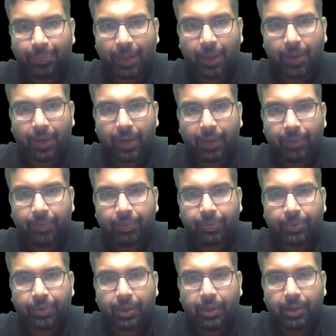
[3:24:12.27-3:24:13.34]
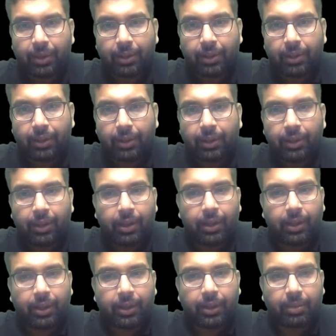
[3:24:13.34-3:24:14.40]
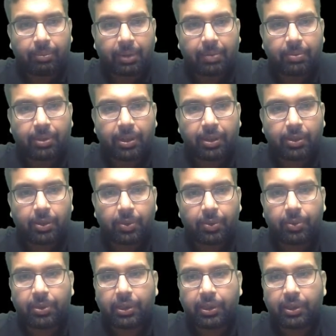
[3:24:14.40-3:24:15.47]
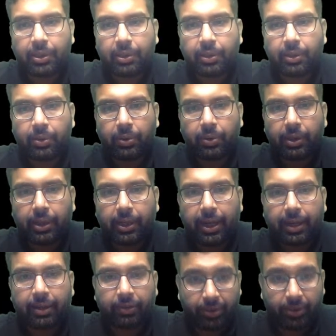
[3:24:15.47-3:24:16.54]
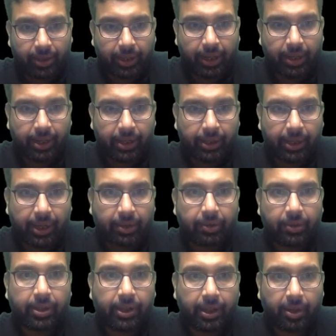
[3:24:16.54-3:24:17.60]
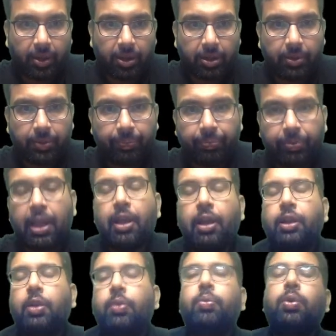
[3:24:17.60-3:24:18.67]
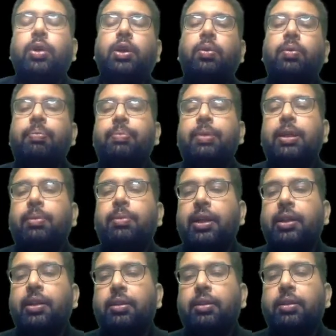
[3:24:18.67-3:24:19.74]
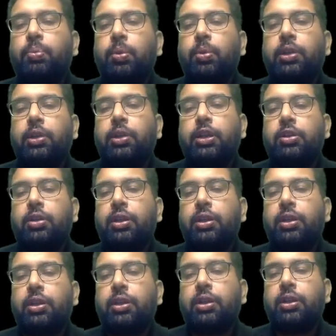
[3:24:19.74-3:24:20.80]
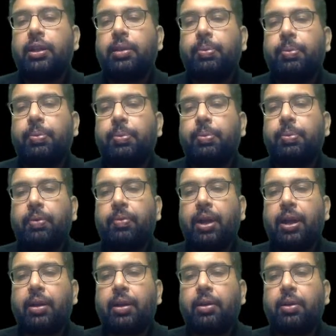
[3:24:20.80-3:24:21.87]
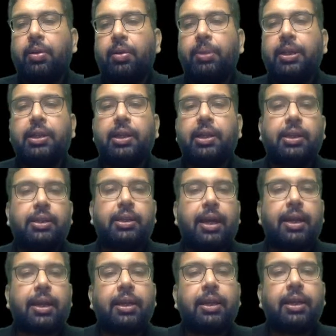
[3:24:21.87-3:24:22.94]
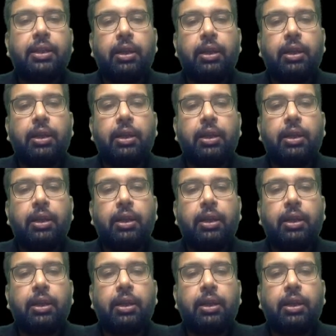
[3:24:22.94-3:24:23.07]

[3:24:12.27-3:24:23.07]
Okay. Okay, sometimes it is used in electricity, current electricity also. Now, what do we mean by this position and displacement vector? Now, please understand this.